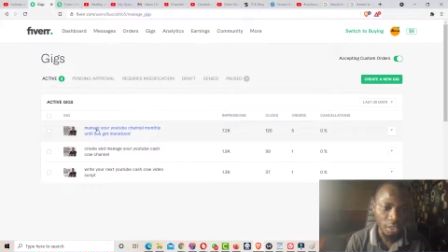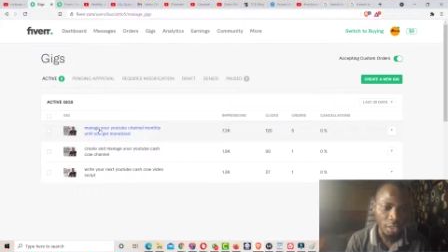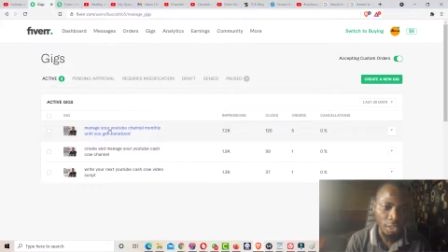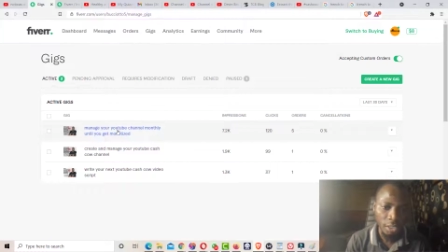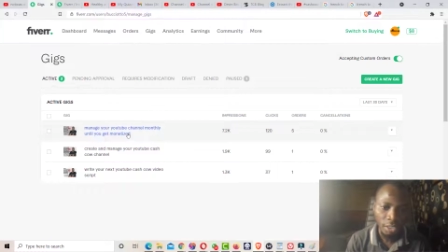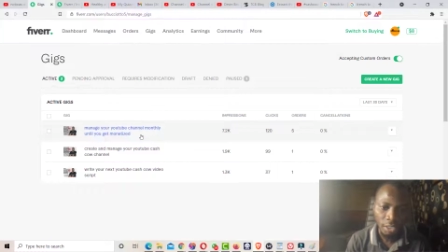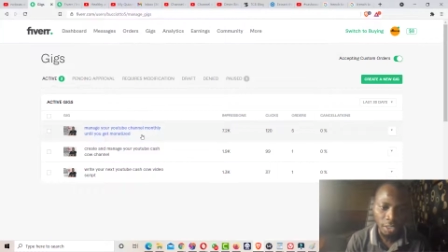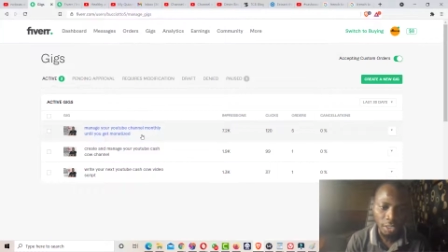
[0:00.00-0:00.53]

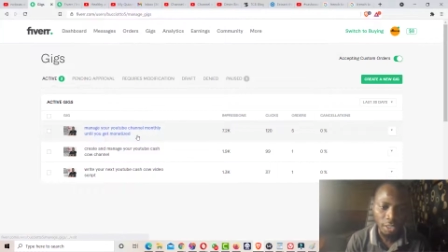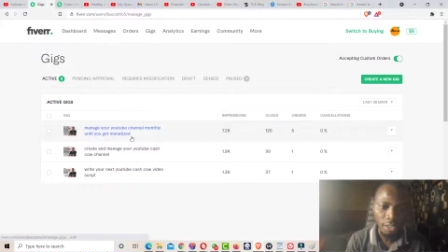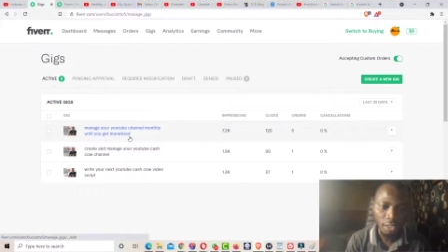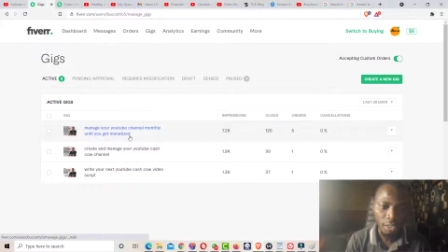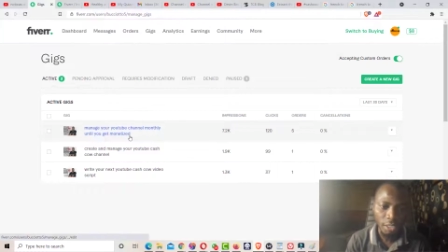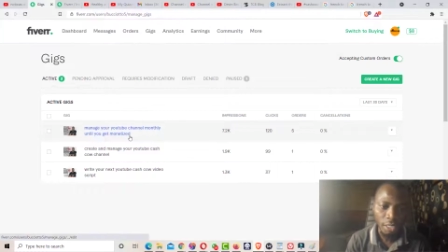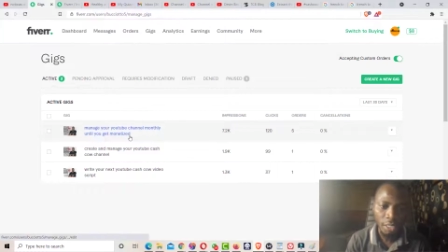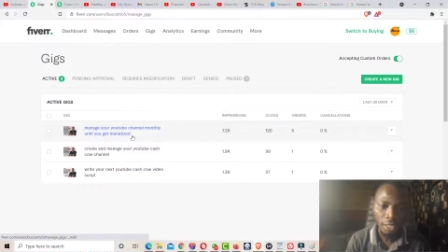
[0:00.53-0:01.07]
gig
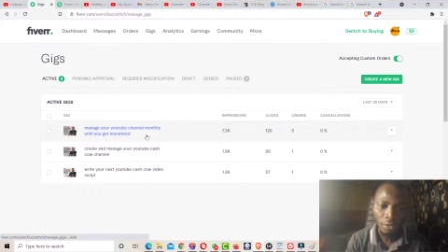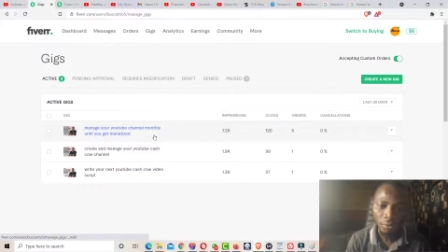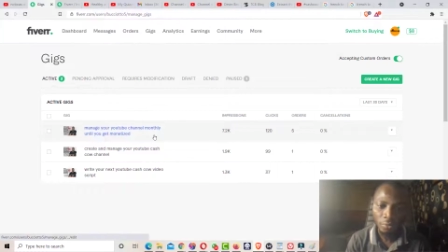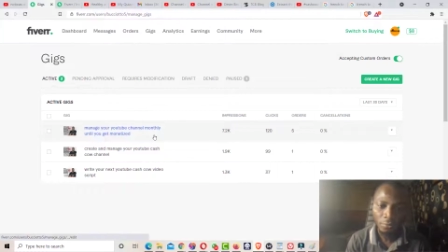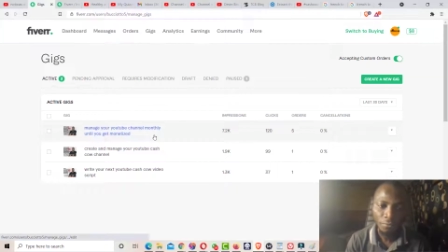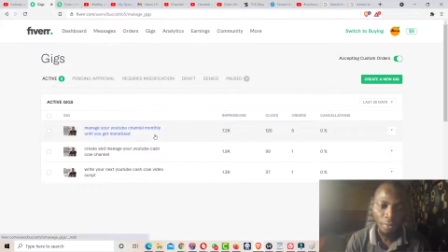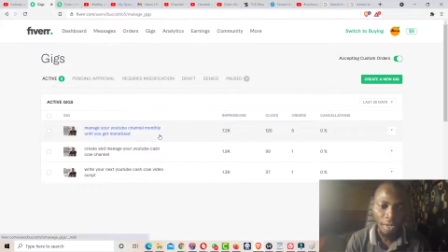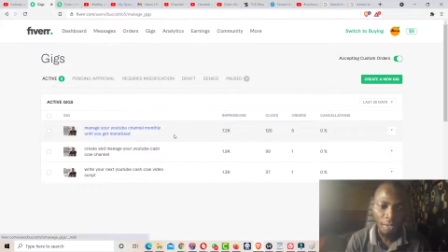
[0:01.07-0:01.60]
here on
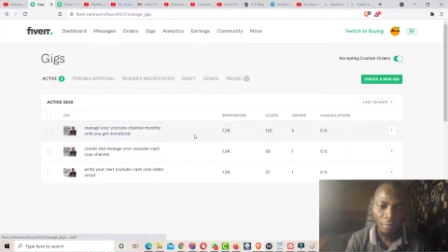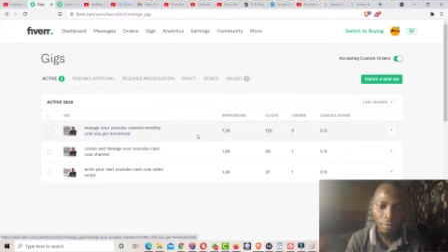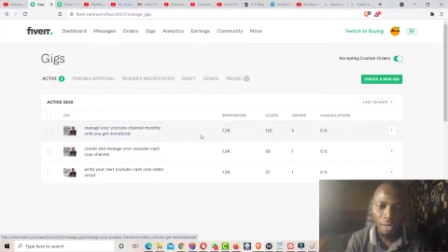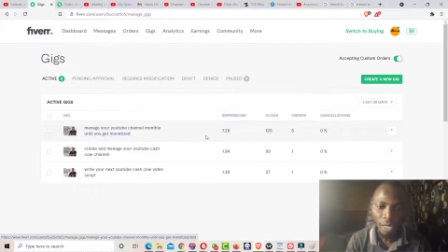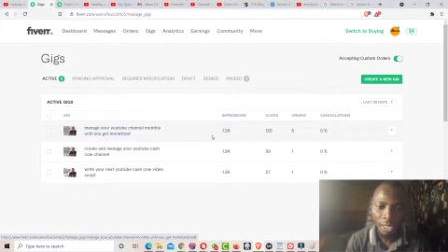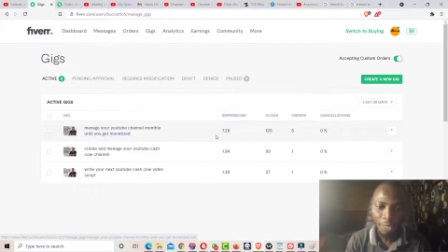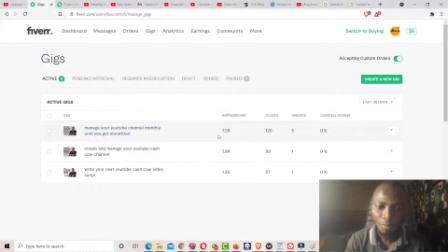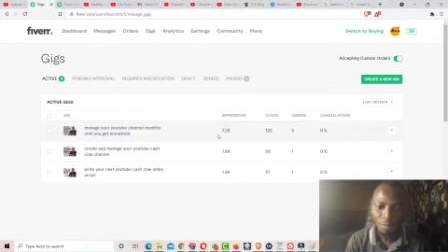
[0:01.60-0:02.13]

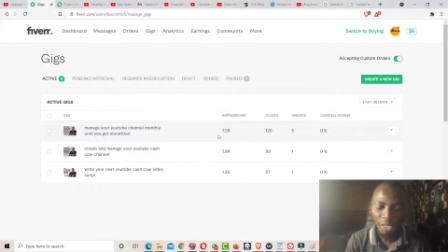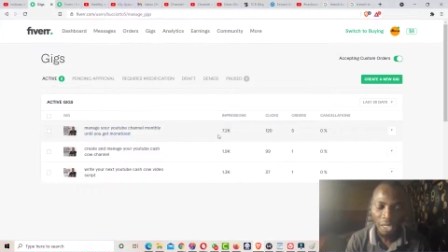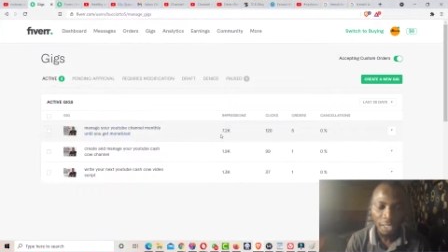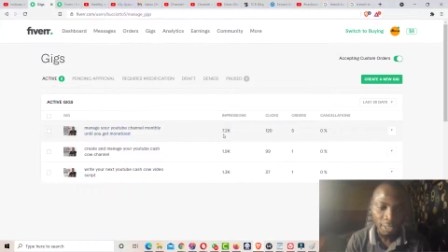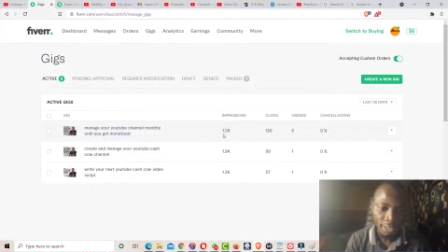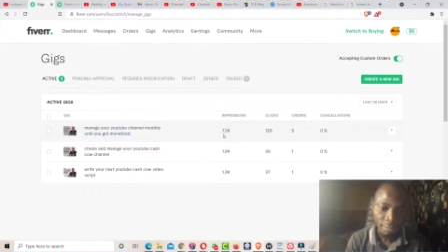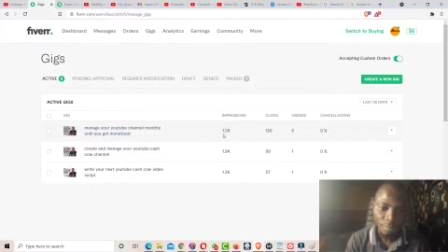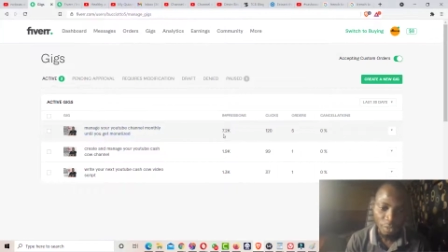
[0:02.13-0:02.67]
Fiverr,
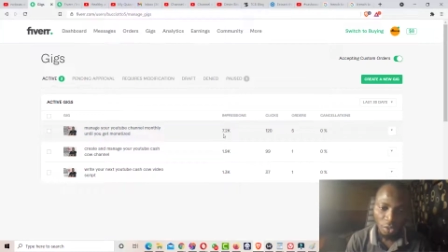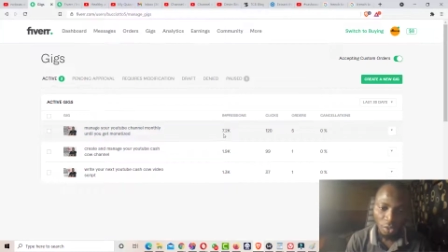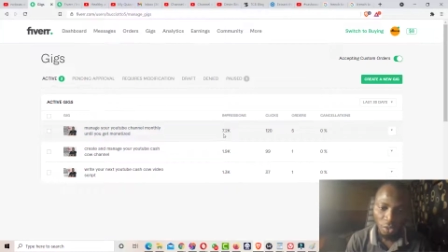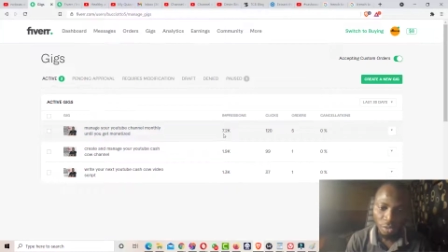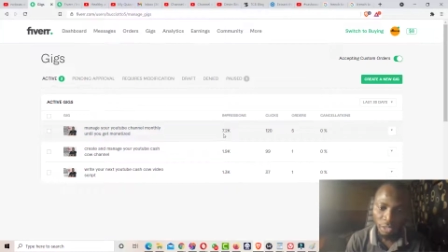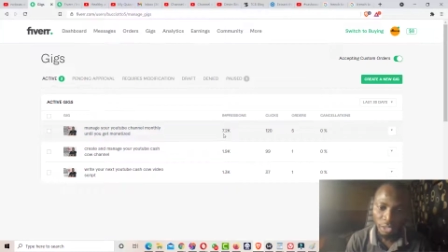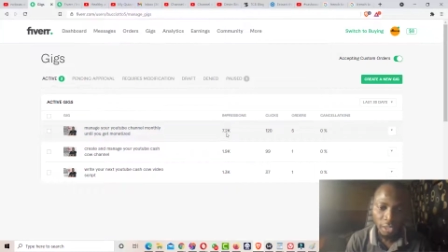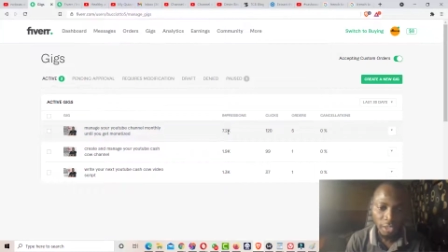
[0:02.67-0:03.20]
and on
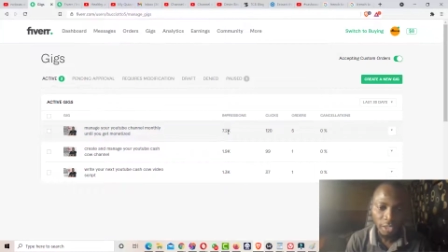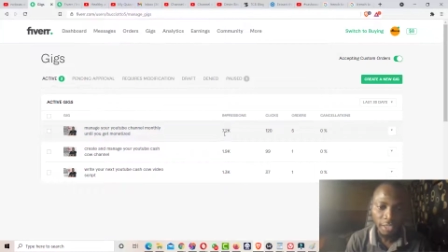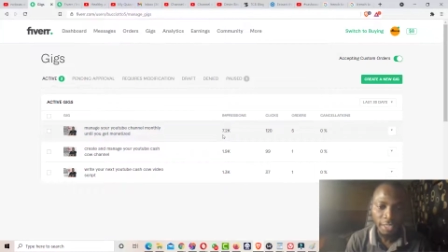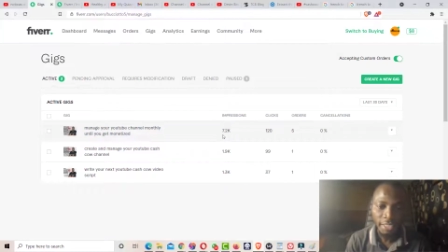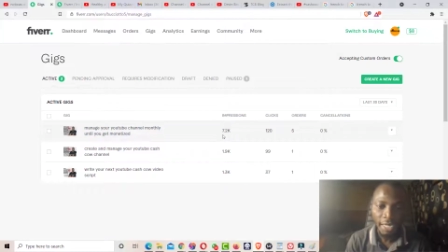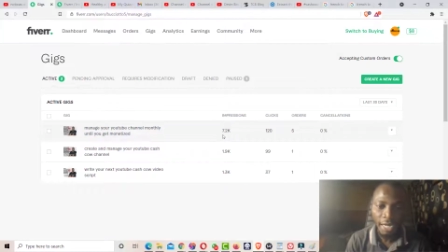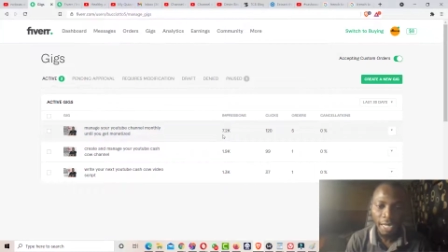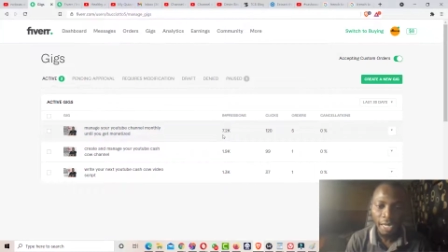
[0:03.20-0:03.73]
this
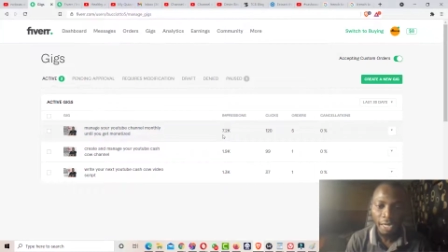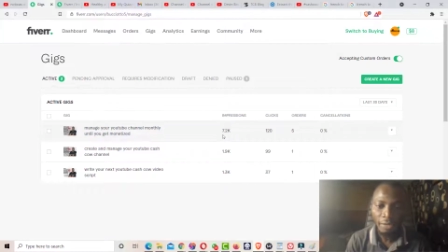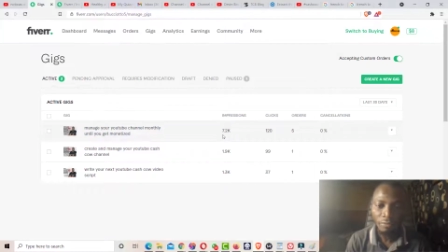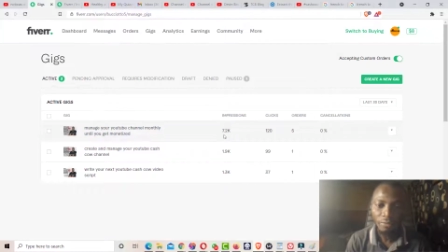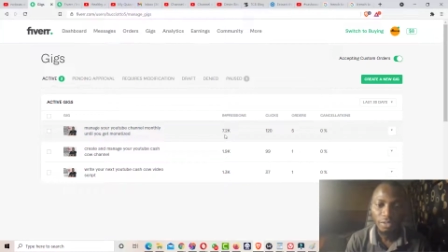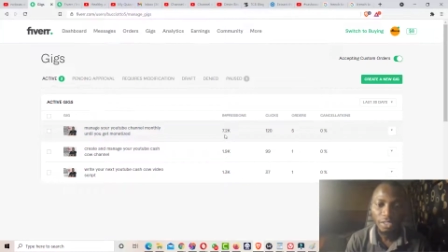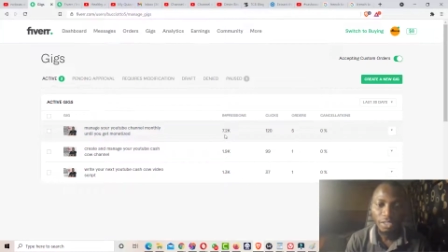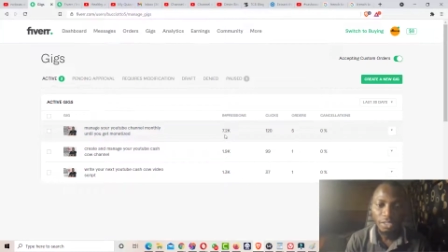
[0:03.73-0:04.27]
gig I have
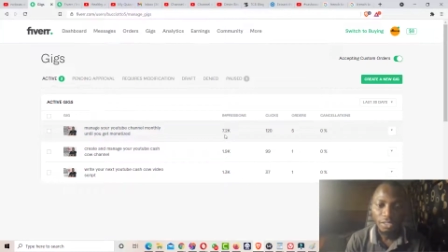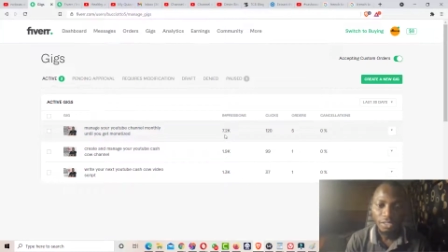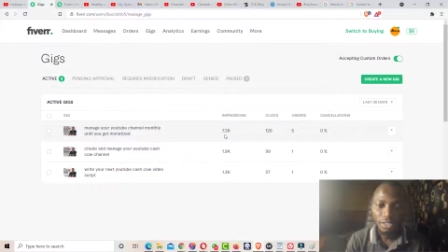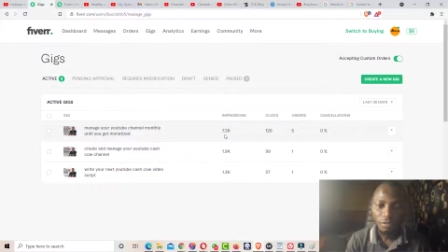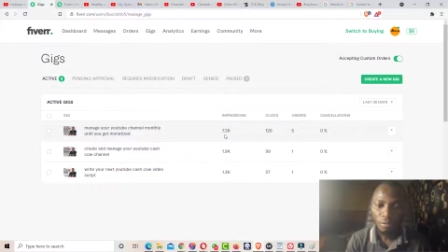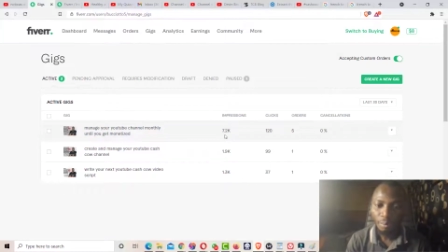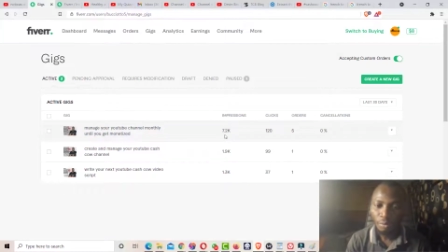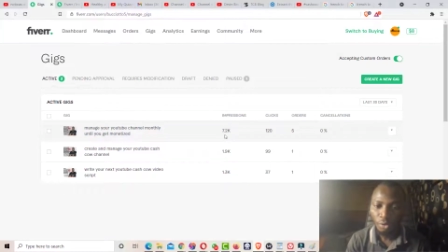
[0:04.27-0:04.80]

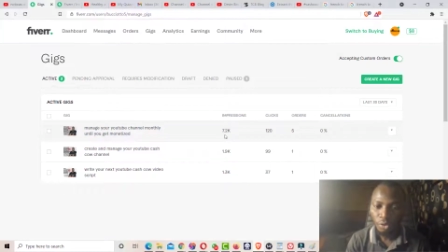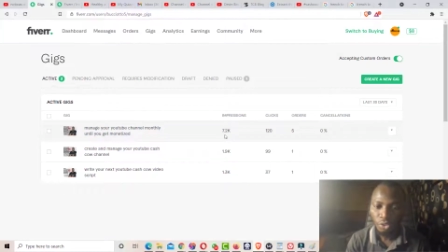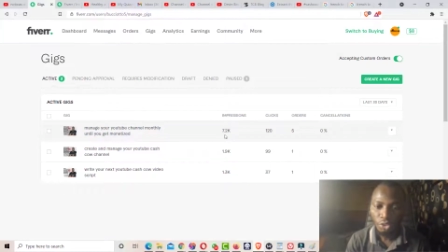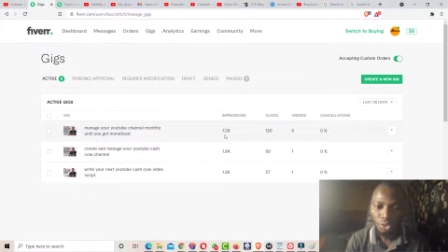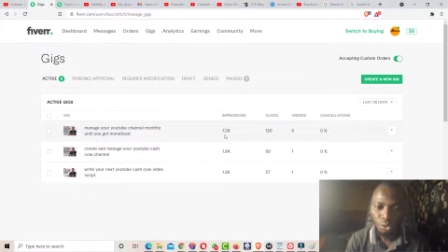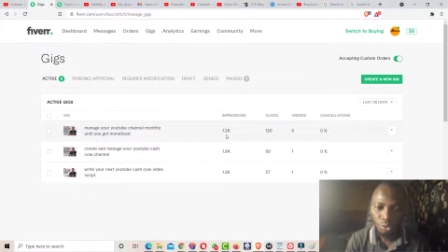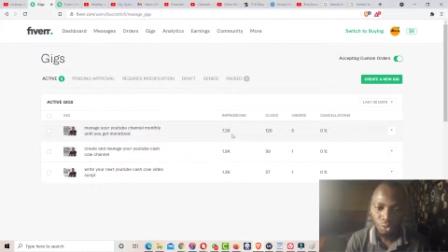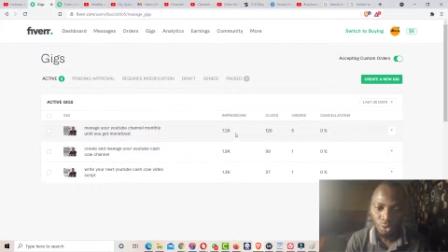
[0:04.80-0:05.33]

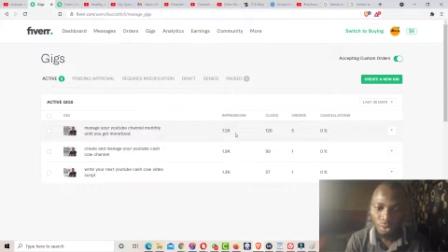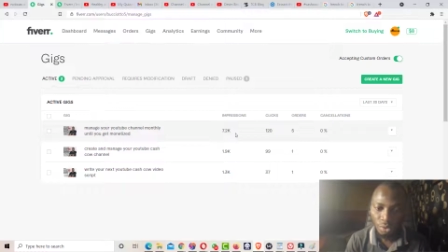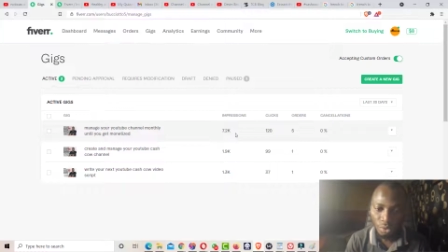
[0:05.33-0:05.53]
7.2